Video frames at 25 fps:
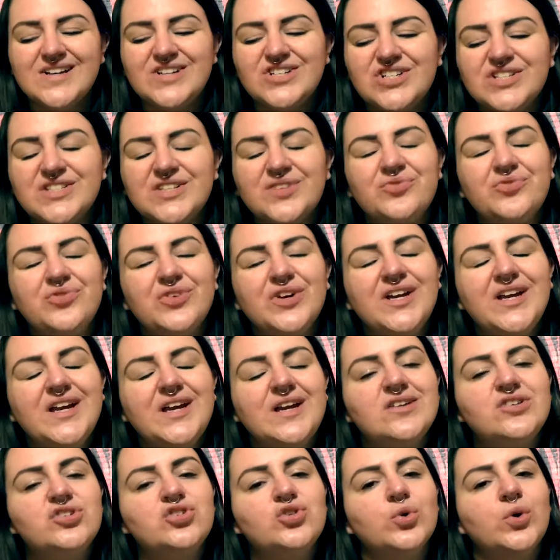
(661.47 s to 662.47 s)
She doesn't really
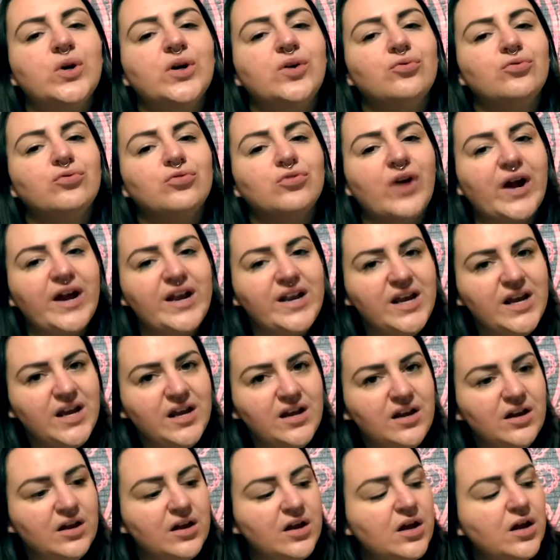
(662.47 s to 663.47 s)
enjoy
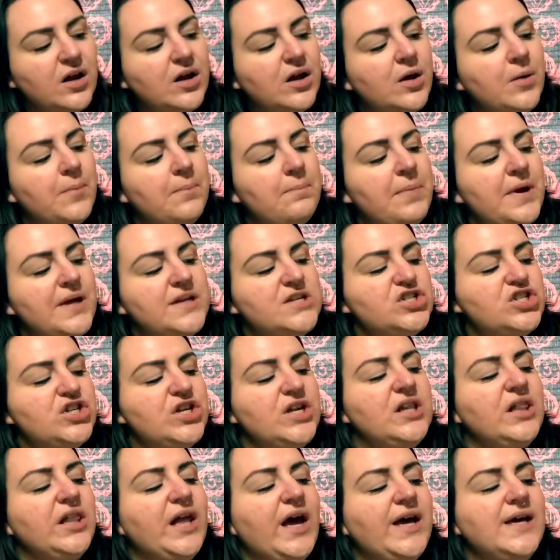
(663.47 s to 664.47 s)
writing, but
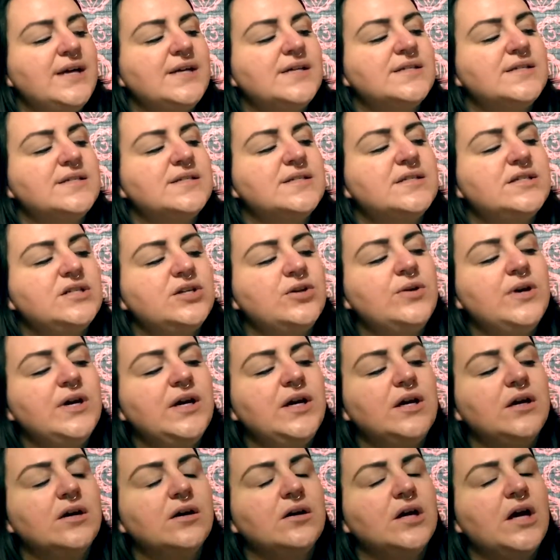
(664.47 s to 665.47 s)
she likes
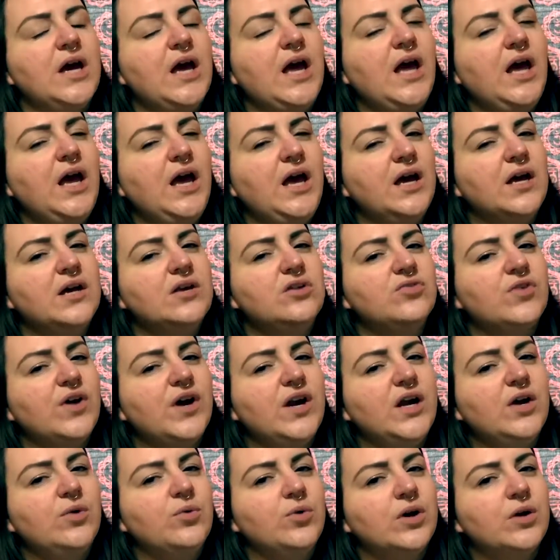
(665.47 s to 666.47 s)
doing
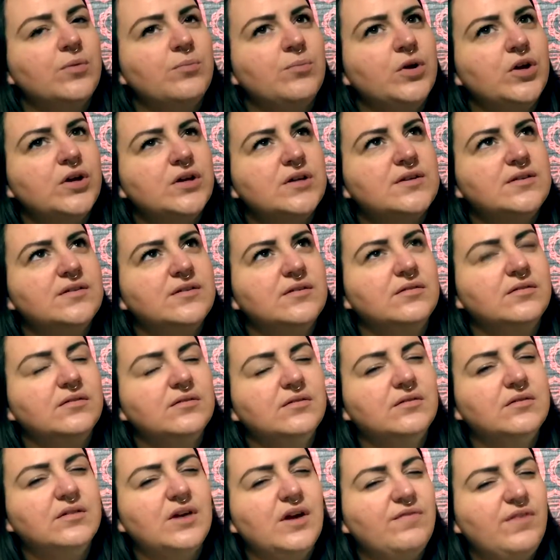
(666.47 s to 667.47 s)
handwriting workbooks,
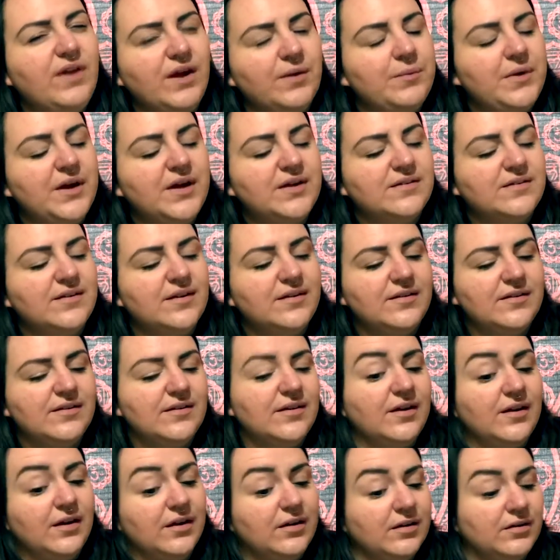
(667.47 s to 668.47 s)
if that makes sense.
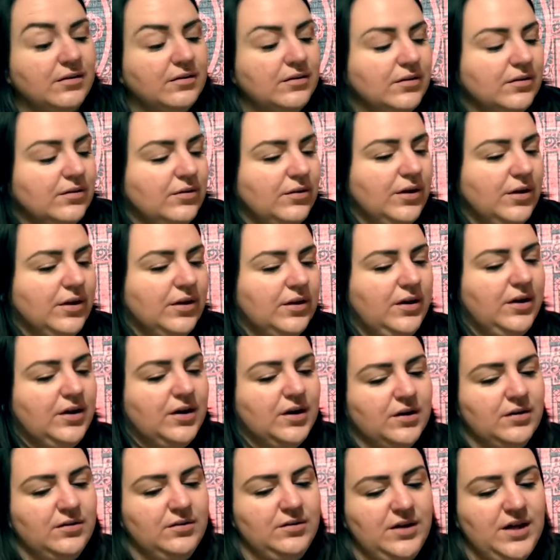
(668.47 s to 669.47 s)
And like, you
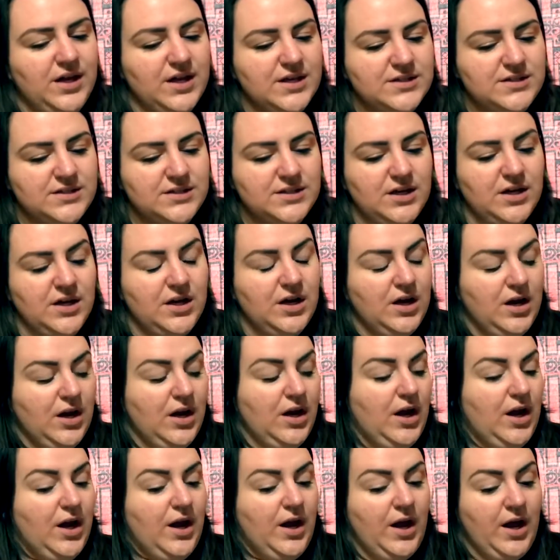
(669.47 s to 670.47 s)
know, kids.
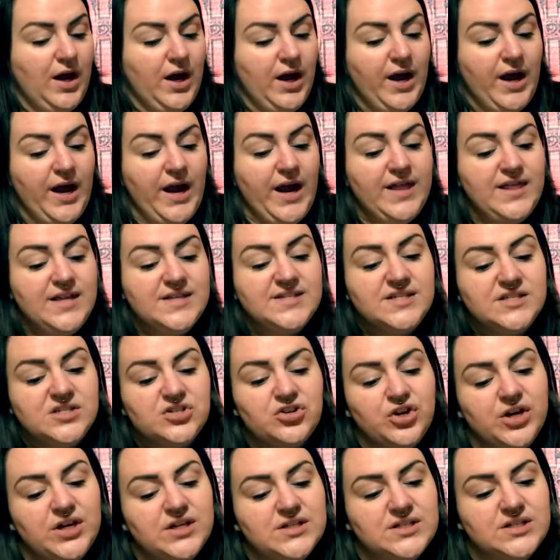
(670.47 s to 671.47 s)
And this is
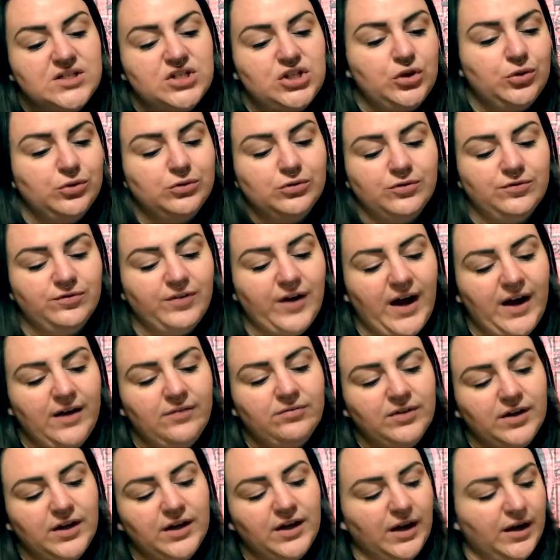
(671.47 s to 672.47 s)
grades 2 through
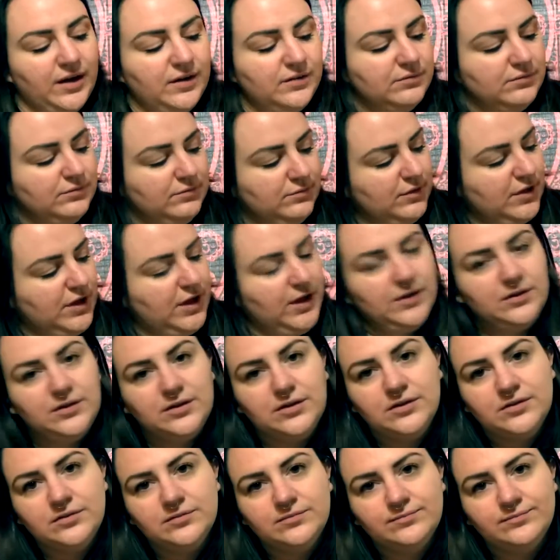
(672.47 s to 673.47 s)
5 again, like
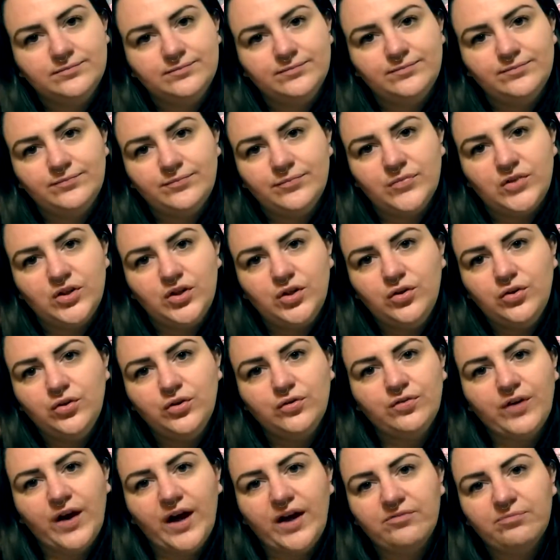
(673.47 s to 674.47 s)
2 through
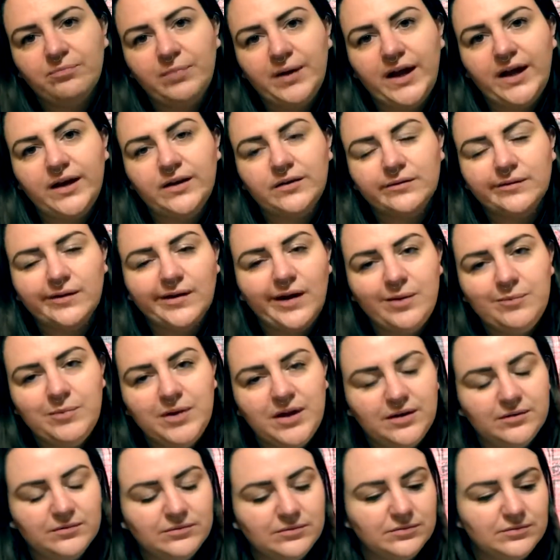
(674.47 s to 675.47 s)
5, but I
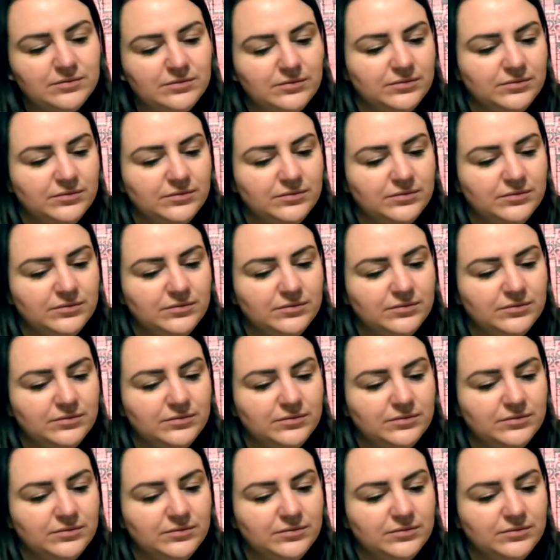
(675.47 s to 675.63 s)
mean,